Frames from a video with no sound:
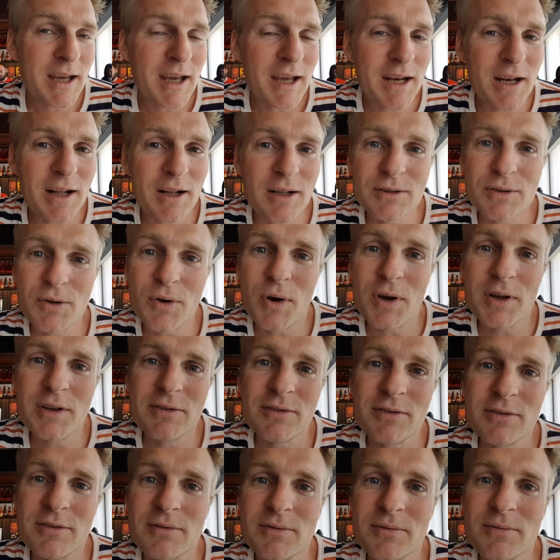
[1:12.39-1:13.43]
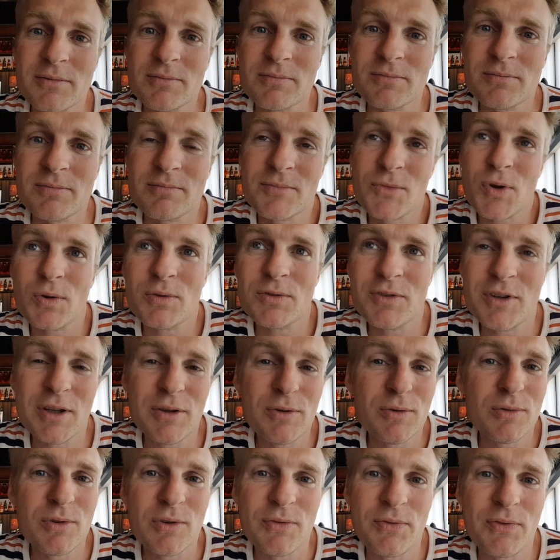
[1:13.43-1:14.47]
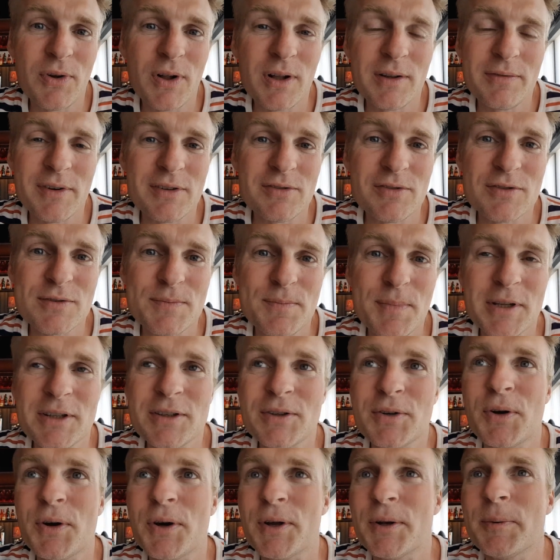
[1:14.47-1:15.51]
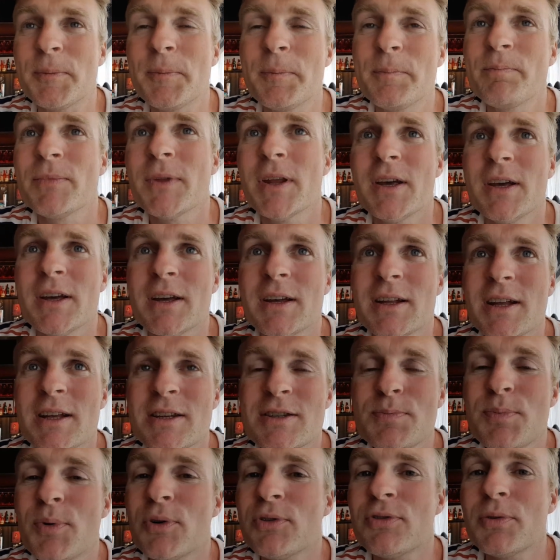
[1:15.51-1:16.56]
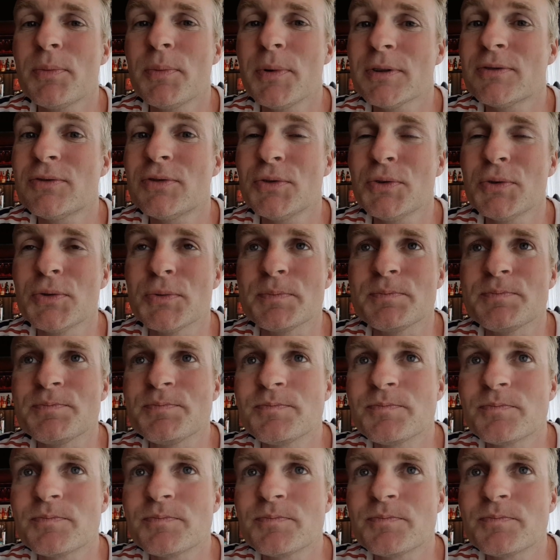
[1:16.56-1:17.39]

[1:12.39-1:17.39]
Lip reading: and altcoins continue to fall versus Bitcoin? That's possible too.